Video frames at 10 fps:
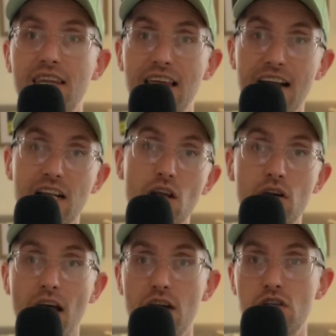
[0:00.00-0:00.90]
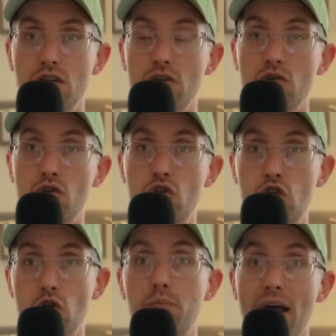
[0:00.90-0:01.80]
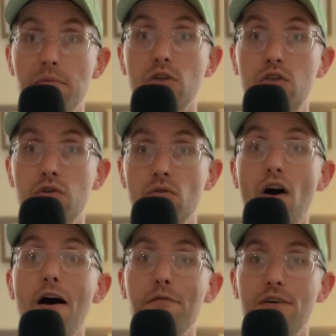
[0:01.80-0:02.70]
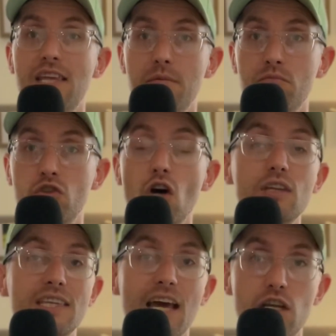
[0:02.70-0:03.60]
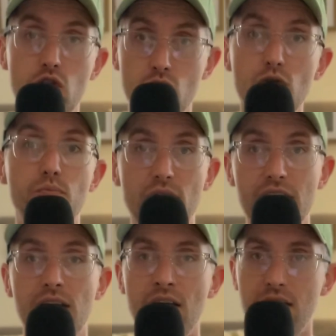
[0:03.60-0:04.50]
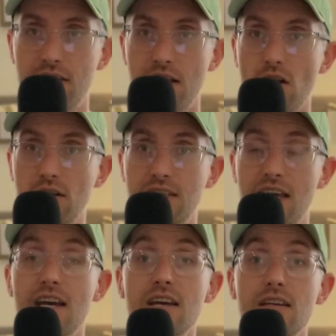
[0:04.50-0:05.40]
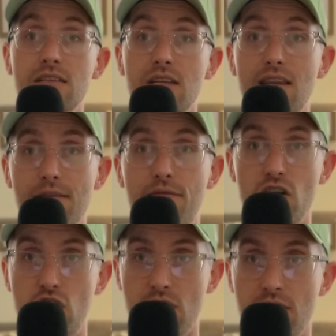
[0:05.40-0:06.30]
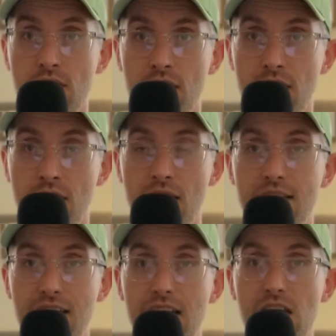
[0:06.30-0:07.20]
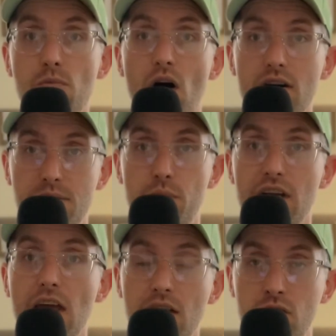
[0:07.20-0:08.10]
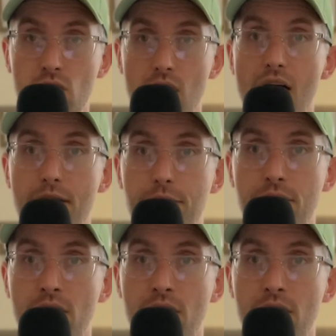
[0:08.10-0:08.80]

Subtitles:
that location should be able to offer them so that they do bring their yachts there is the vision that EMAAR is bringing to life.